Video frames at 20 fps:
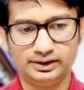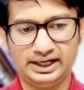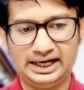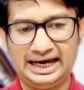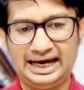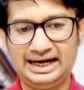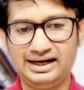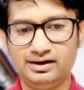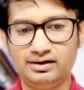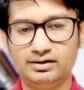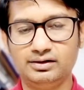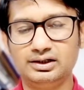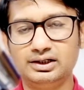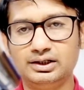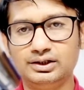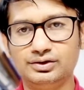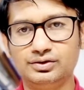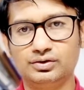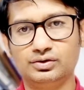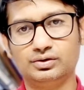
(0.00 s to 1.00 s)
And
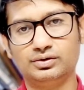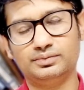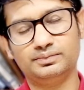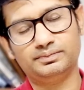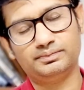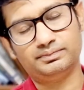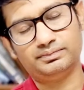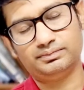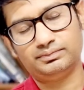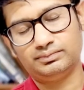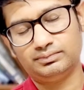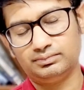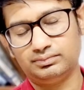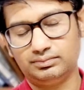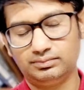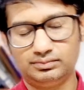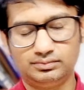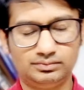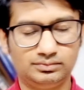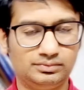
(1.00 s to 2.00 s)

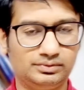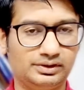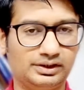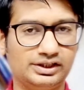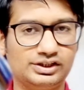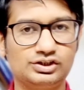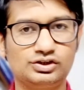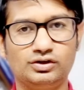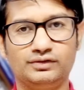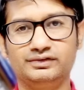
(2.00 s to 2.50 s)
rest